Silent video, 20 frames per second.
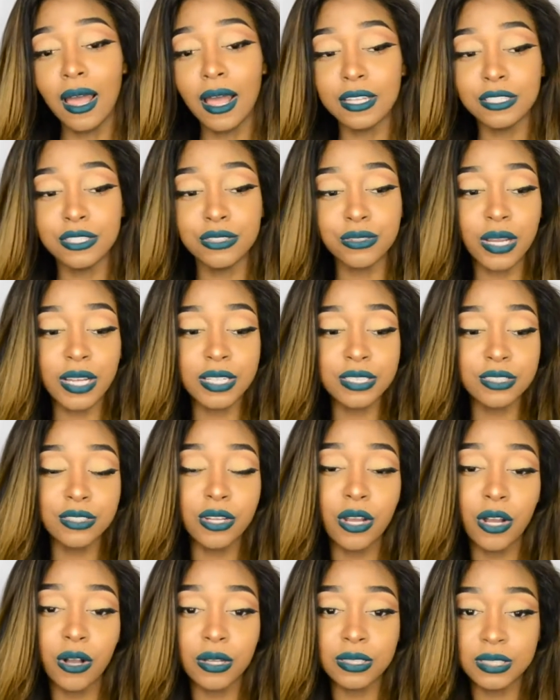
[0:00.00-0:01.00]
as you guys
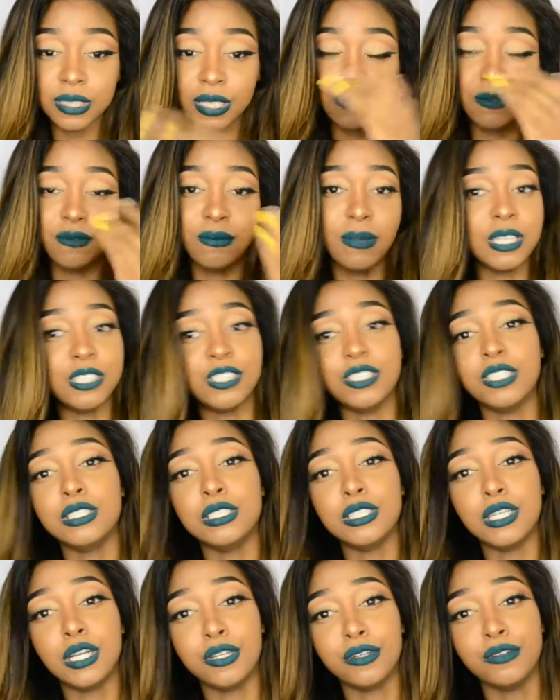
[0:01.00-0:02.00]
know, as I've
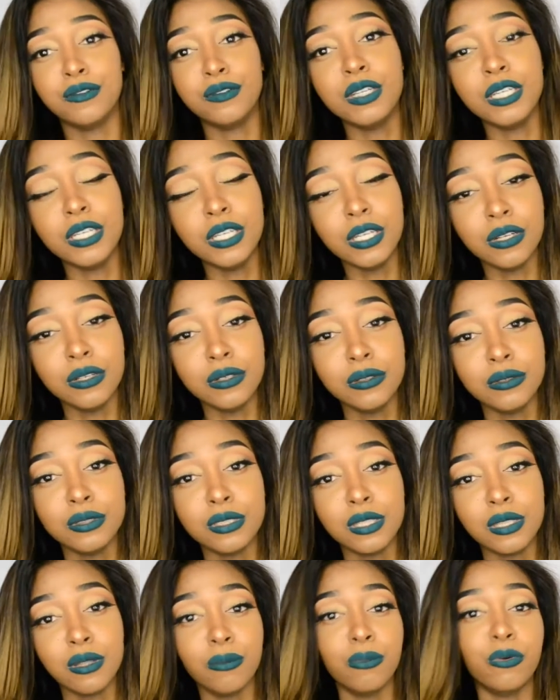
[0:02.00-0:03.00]
mentioned in other
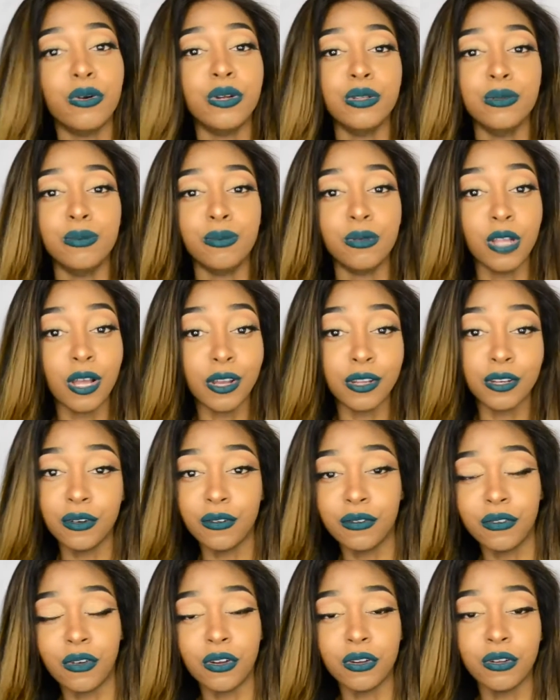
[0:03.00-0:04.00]
videos, the more you pluck
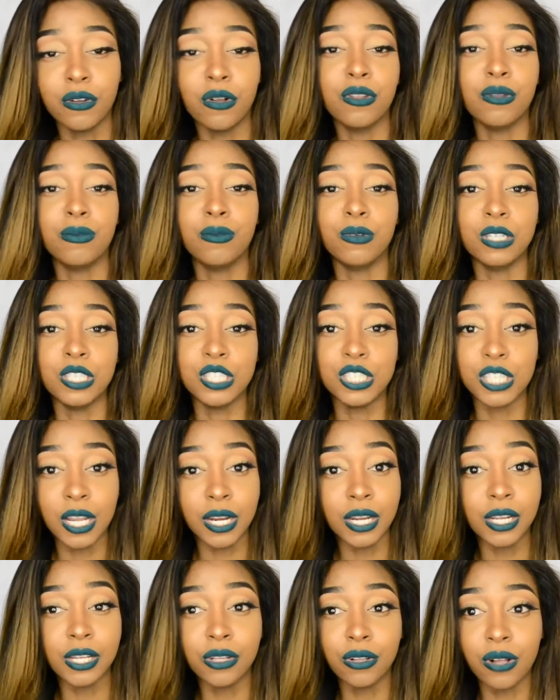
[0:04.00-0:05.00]
your frontal, the more
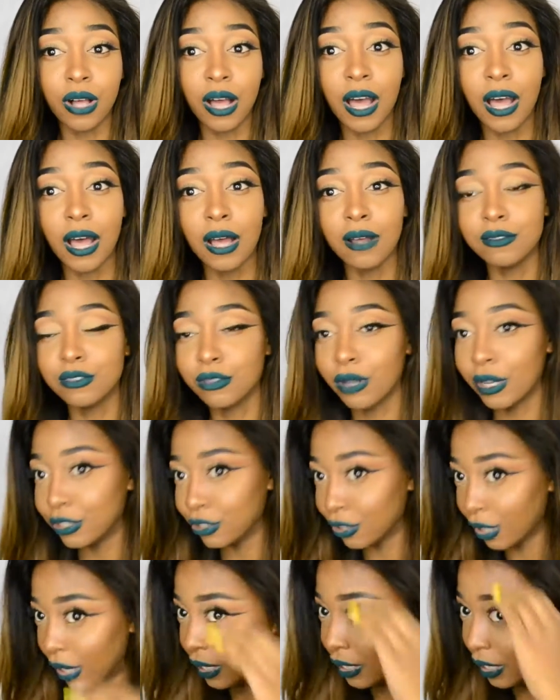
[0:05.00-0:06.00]
shedding you'll have. So I
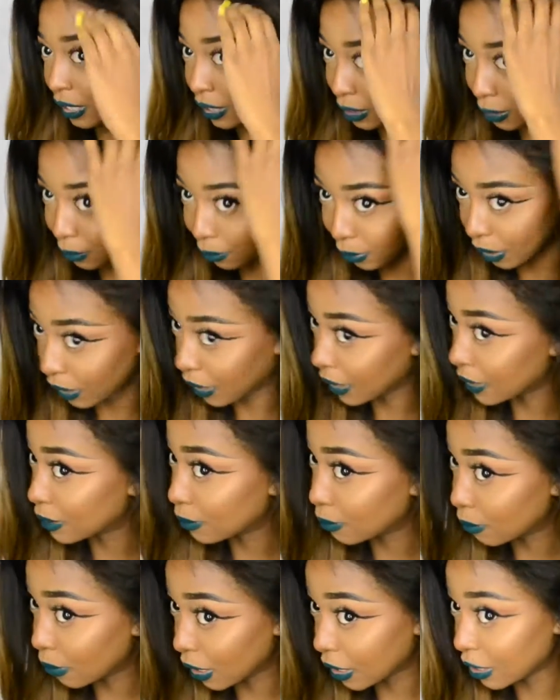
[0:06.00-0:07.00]
tried not to pluck
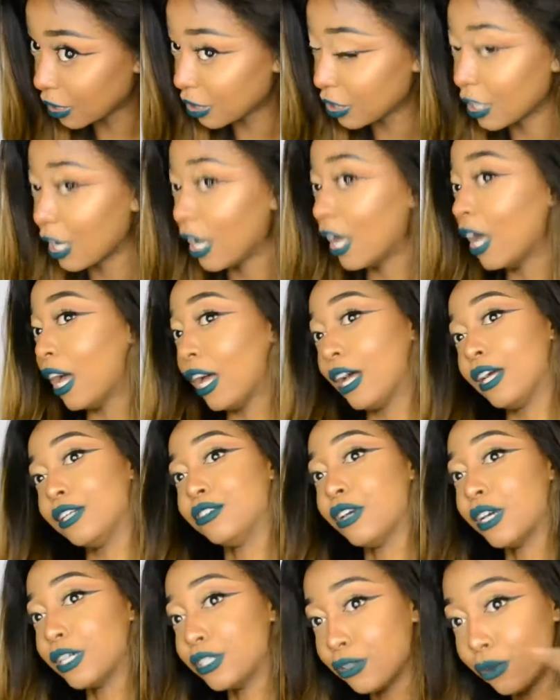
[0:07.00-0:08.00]
as much. I
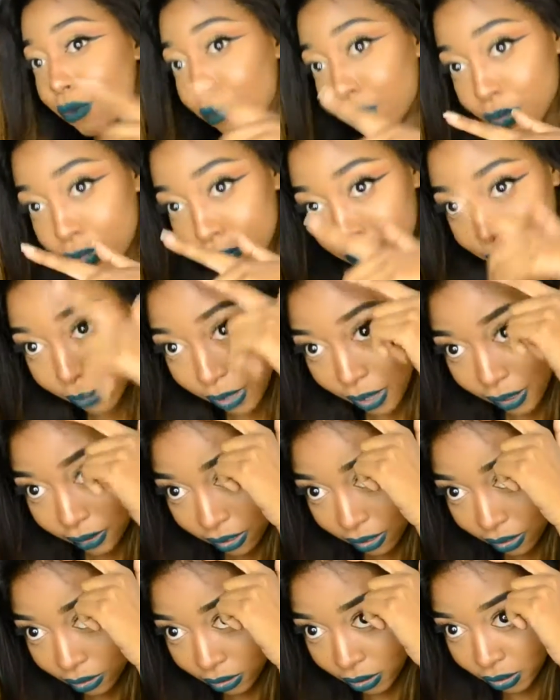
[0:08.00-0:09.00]
tried to only
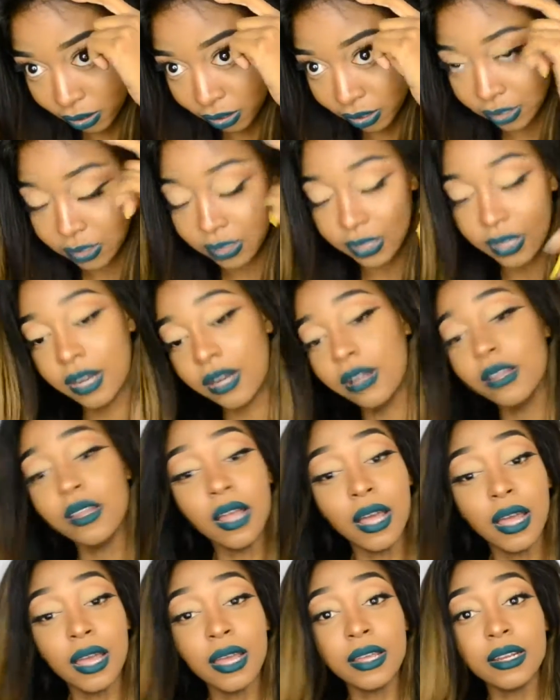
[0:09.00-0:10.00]
pluck along the
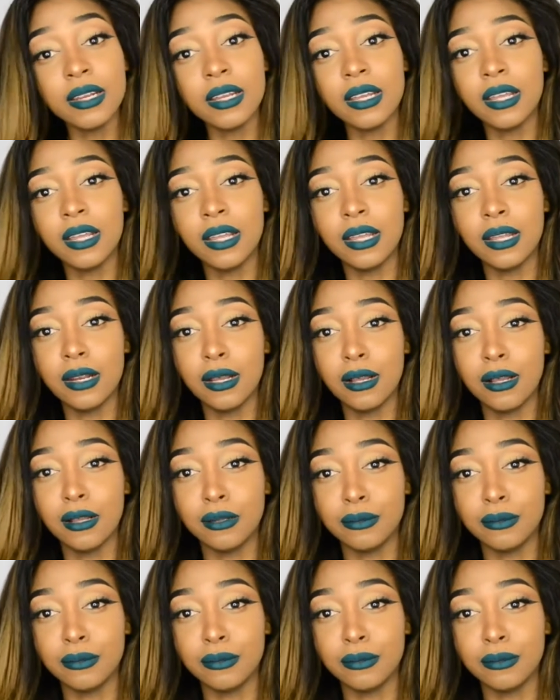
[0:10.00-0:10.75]
hairline, and